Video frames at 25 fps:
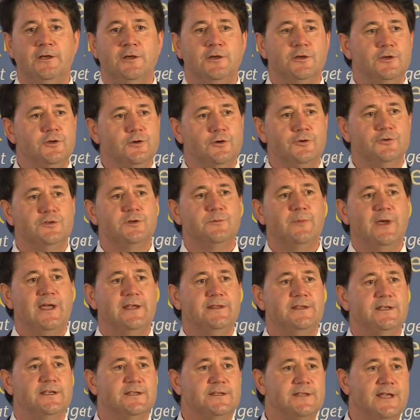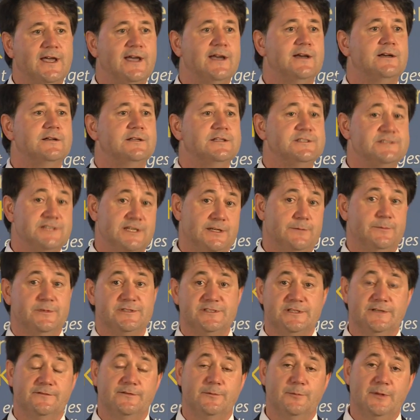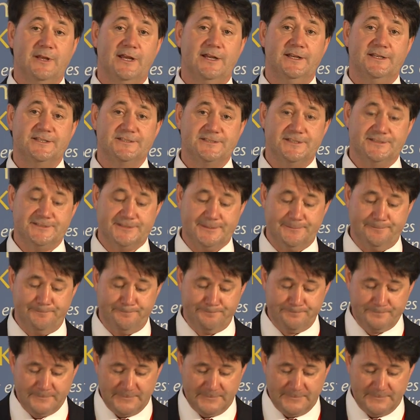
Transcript: you undermine the entire legitimacy of the planning system.